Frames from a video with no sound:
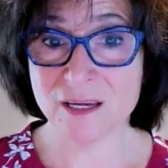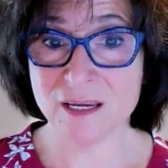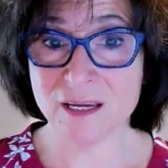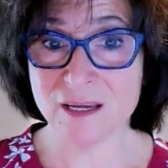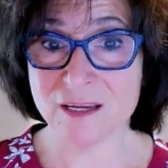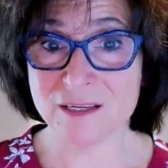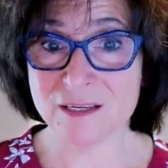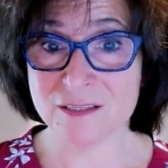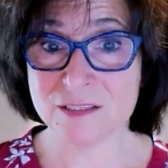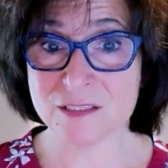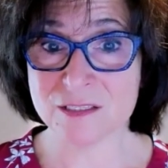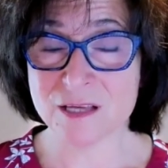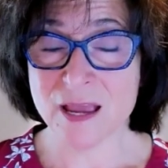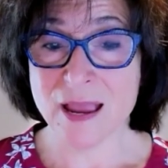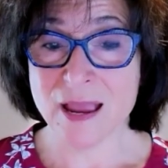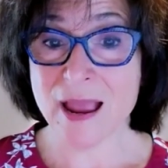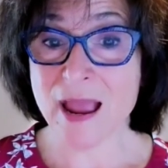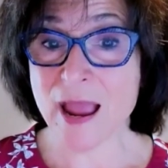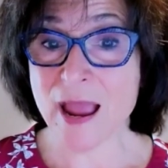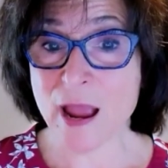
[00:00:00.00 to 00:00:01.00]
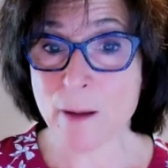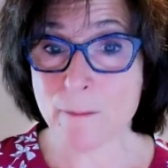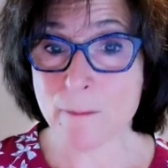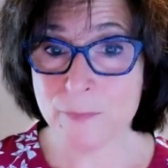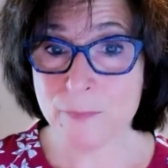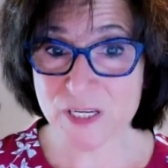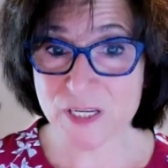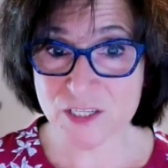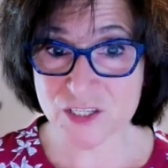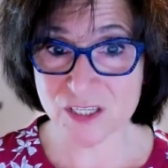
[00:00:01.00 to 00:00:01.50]
his
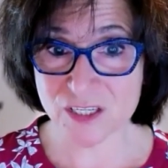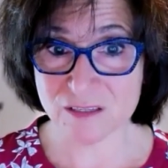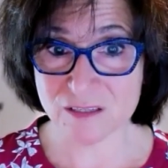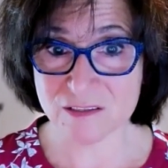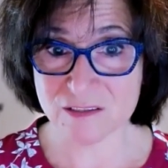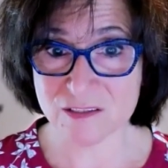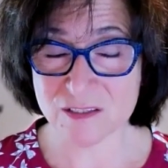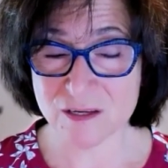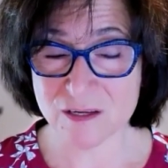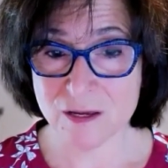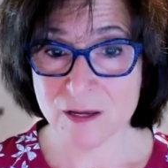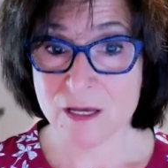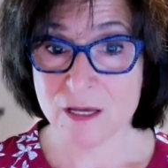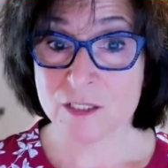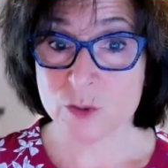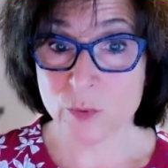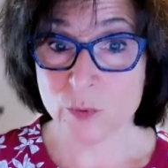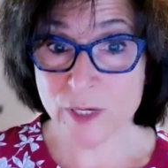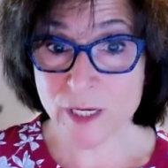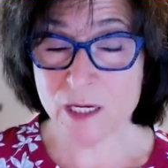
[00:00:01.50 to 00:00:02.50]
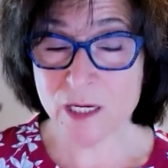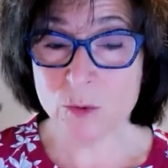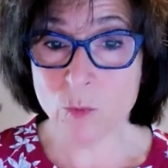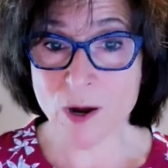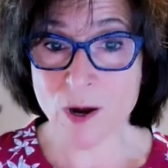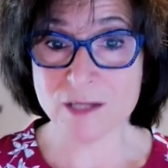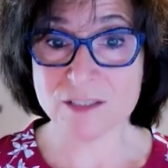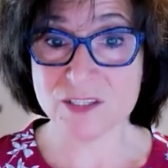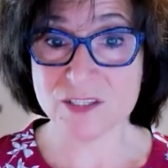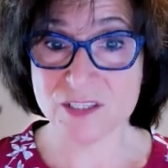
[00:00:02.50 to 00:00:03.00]
ambitions. So he
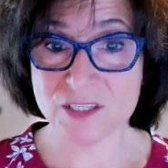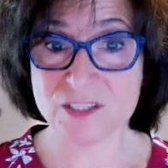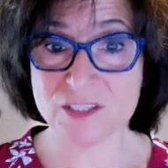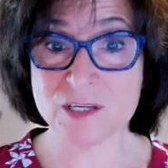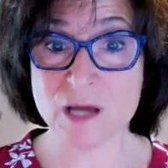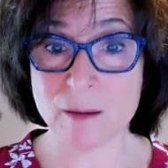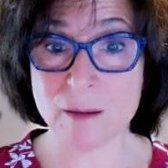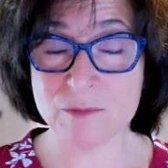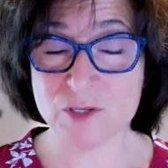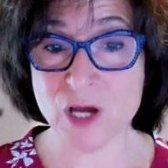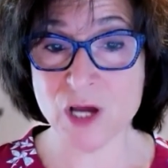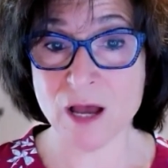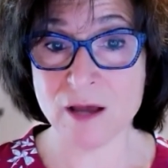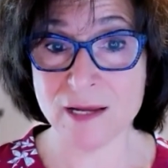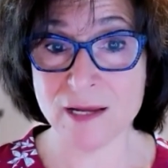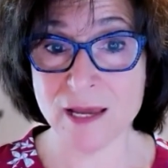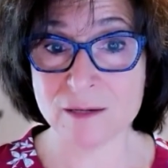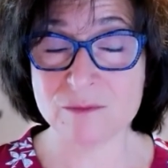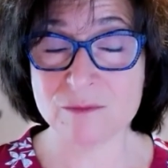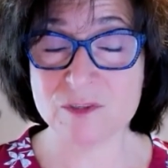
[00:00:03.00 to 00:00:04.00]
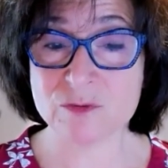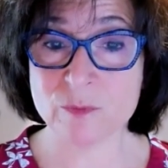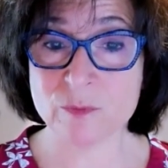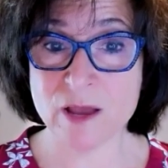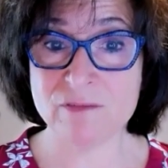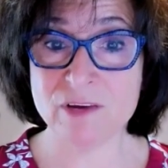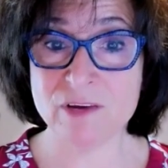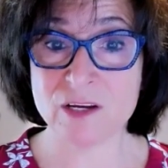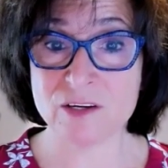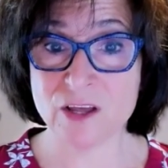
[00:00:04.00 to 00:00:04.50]
wants to stop John Adams from
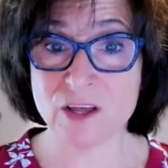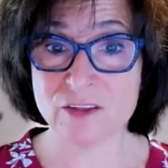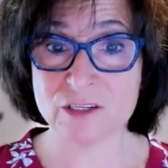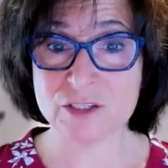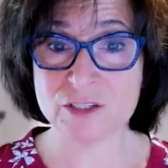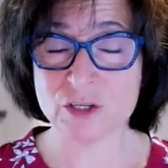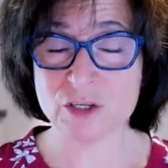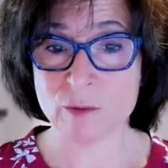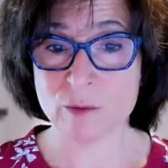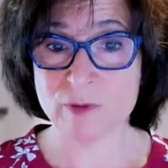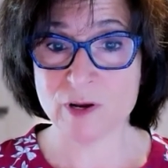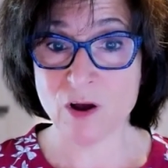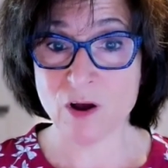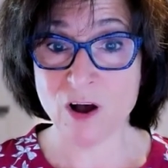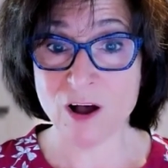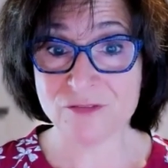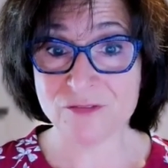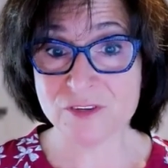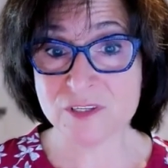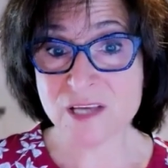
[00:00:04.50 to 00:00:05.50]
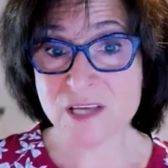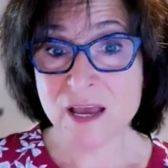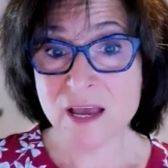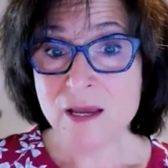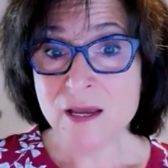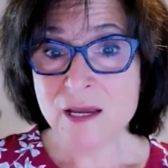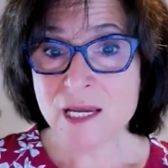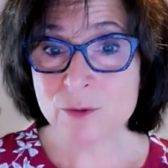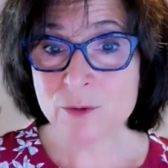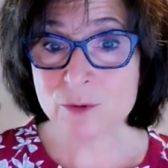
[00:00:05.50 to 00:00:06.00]
having another term in office.
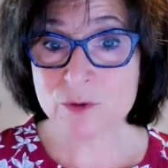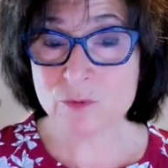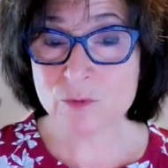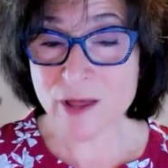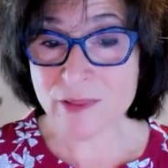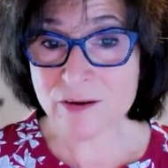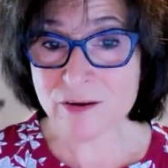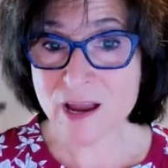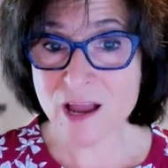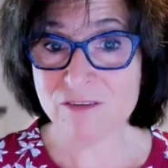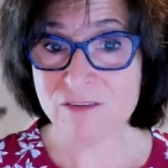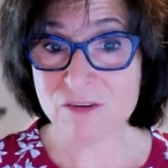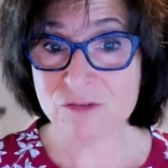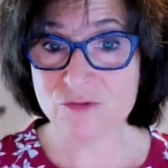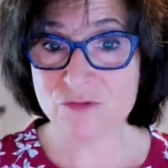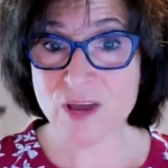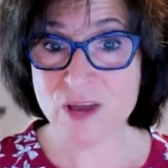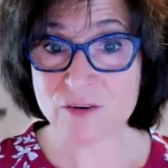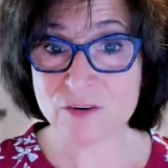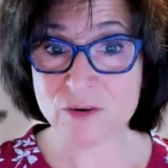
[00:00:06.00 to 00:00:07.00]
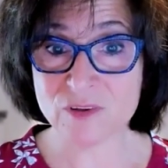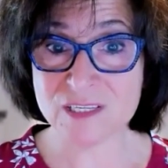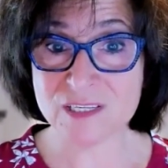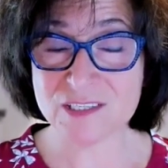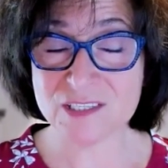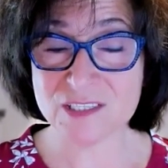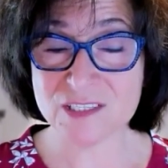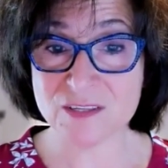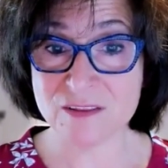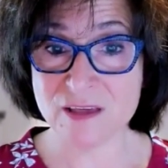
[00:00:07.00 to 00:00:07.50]
He would rather have a
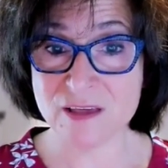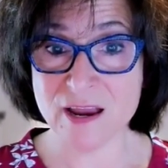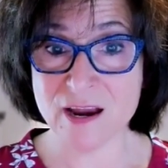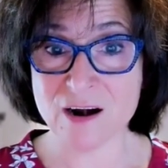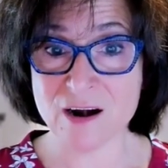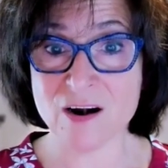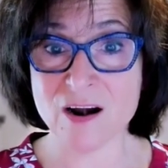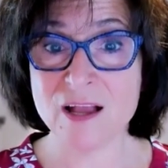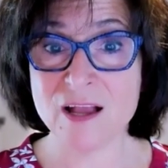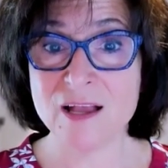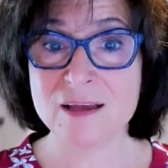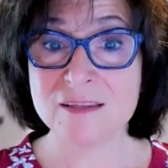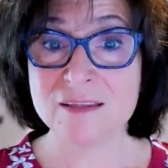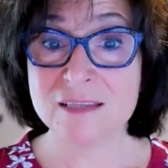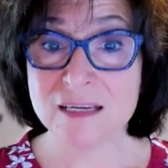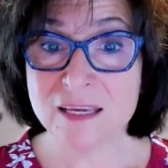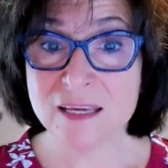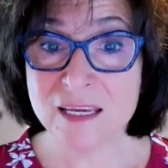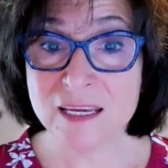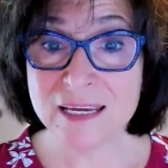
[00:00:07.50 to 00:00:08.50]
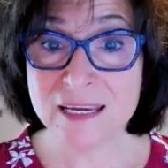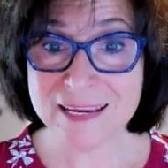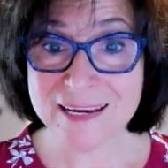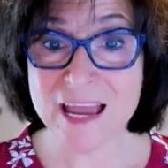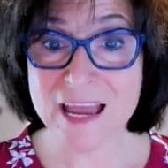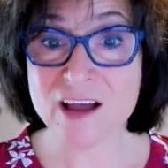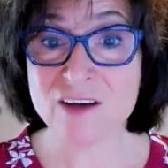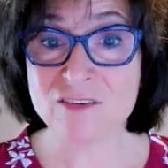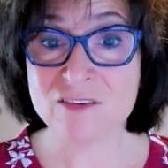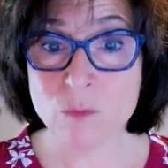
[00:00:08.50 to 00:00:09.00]
Federalist there that he can
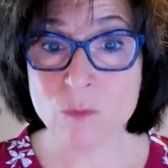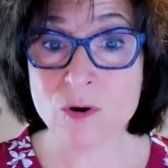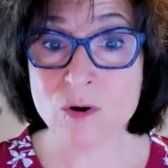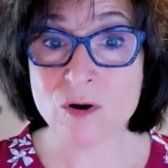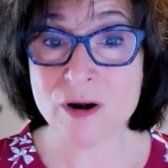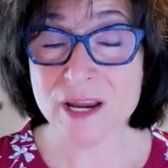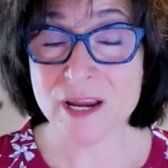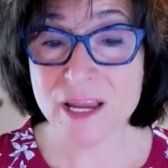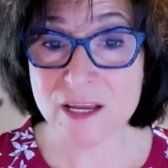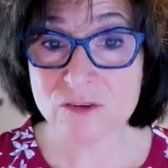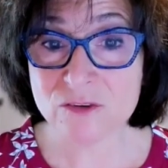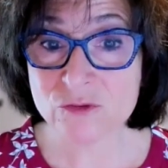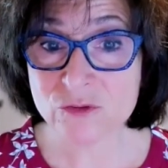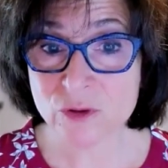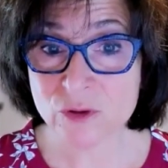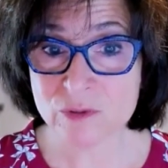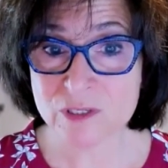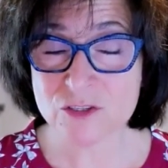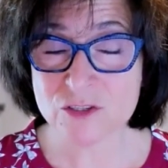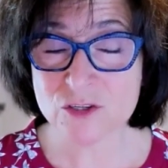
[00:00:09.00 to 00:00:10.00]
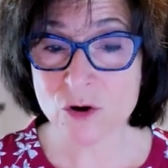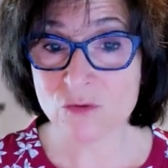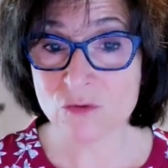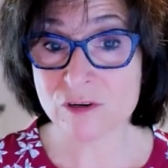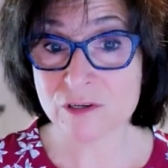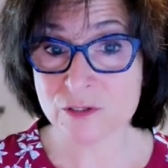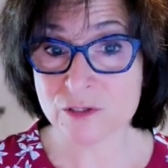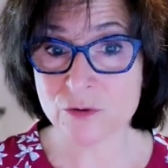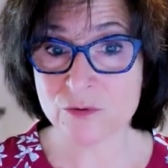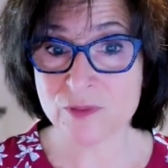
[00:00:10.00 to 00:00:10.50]
have more influence
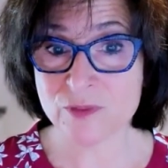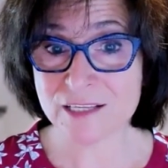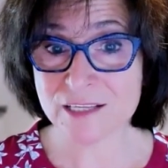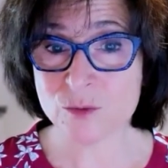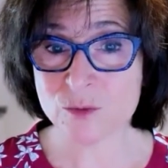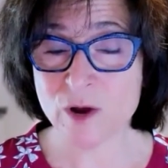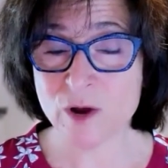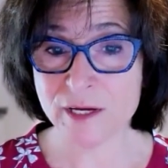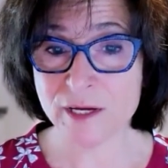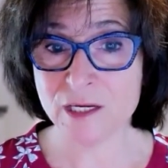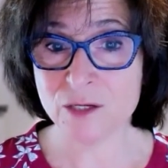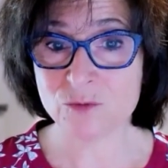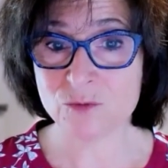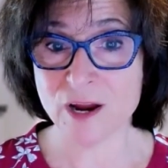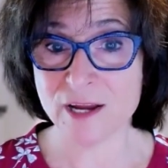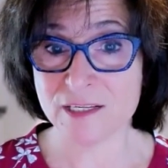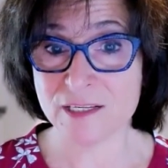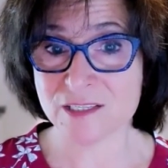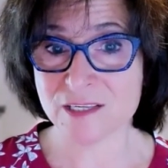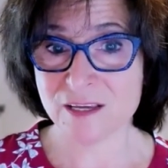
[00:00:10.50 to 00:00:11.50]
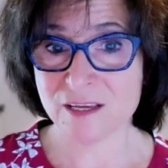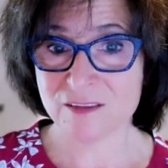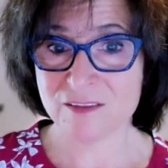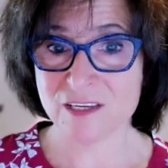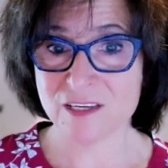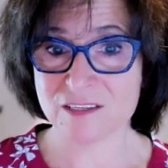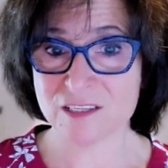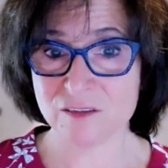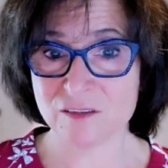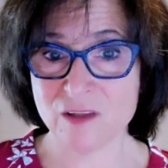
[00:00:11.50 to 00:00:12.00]
over. So that's why he writes
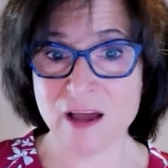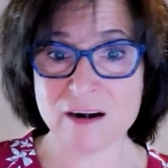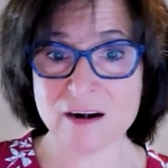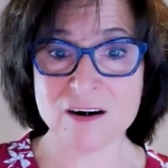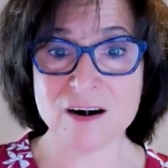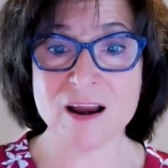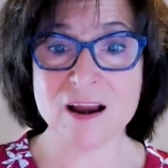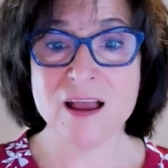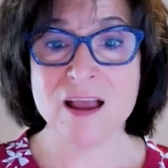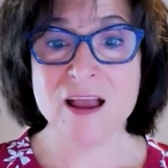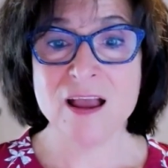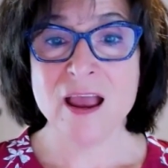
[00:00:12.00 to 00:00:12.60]
this letter.